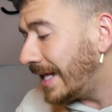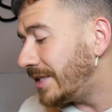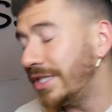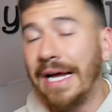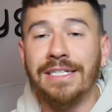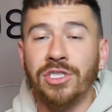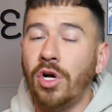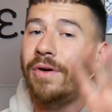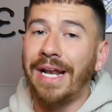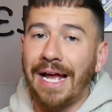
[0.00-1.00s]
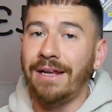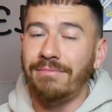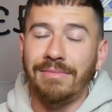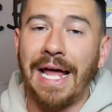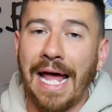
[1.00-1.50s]
let you guys know, and
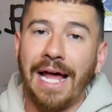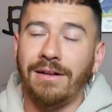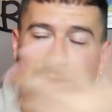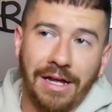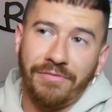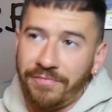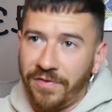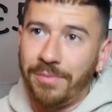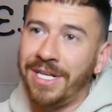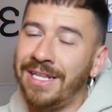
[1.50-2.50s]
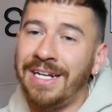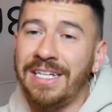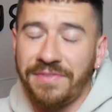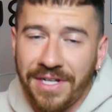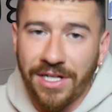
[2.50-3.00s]
I film it in the
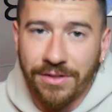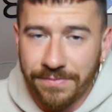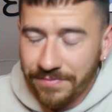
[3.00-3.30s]
next video.